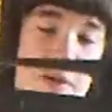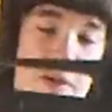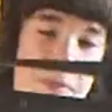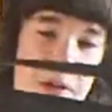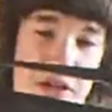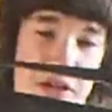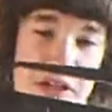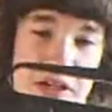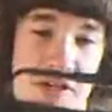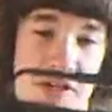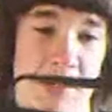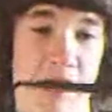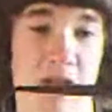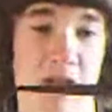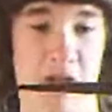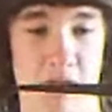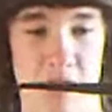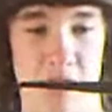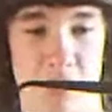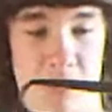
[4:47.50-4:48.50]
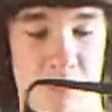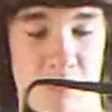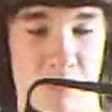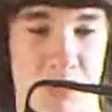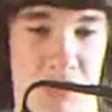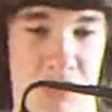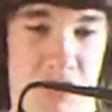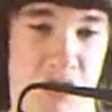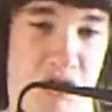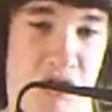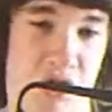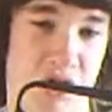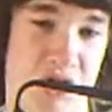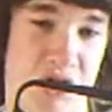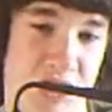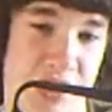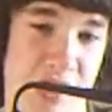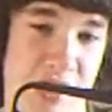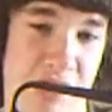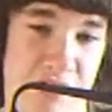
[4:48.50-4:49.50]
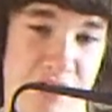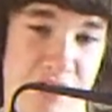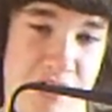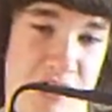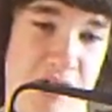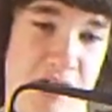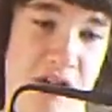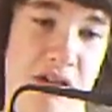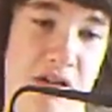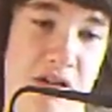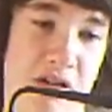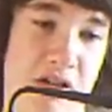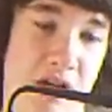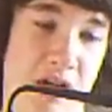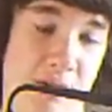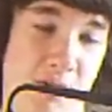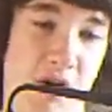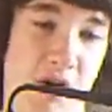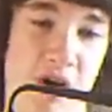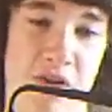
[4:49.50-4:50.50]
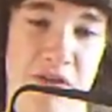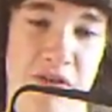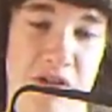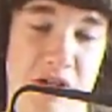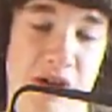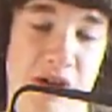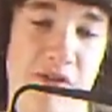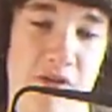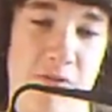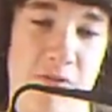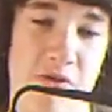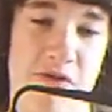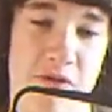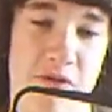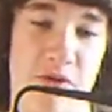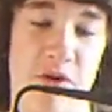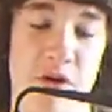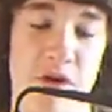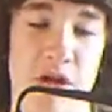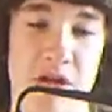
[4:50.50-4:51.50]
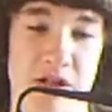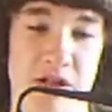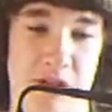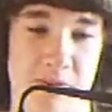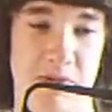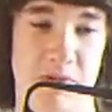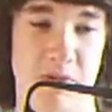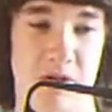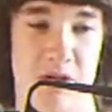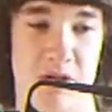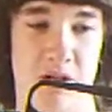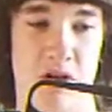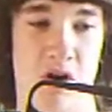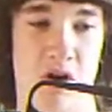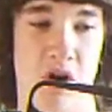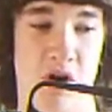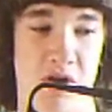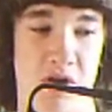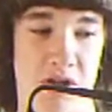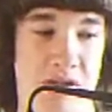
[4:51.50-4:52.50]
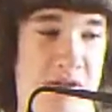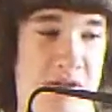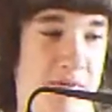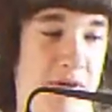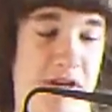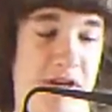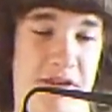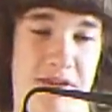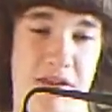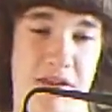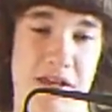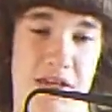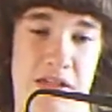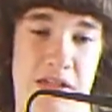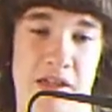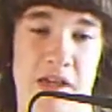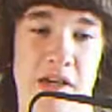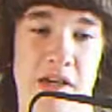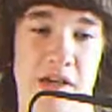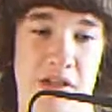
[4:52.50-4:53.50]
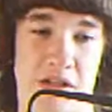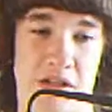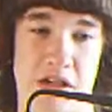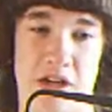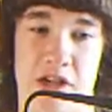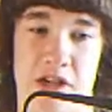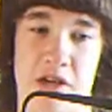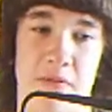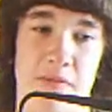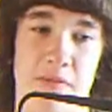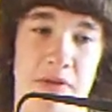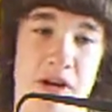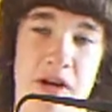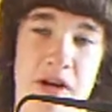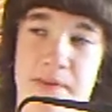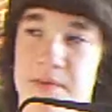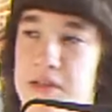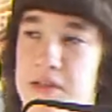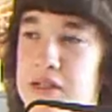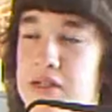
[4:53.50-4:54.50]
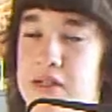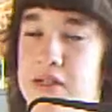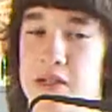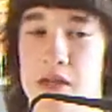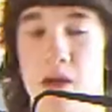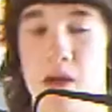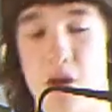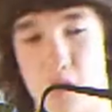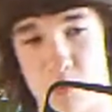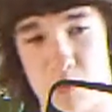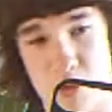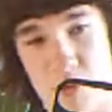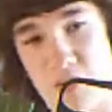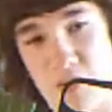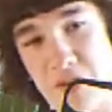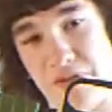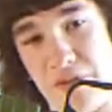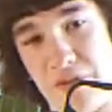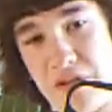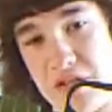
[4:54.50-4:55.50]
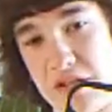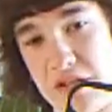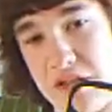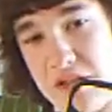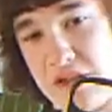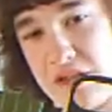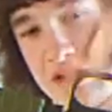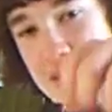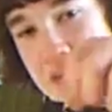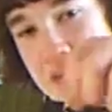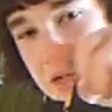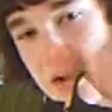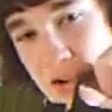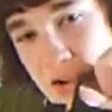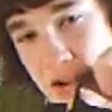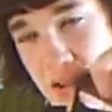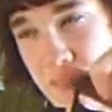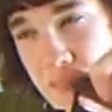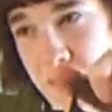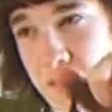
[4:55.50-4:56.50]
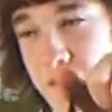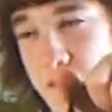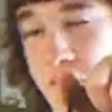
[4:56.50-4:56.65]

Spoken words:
picked it because the charging handle doesn't come off. It's not removable. Some people's like, oh, that's a bad thing, because then it can put optics. Well, if you take this off,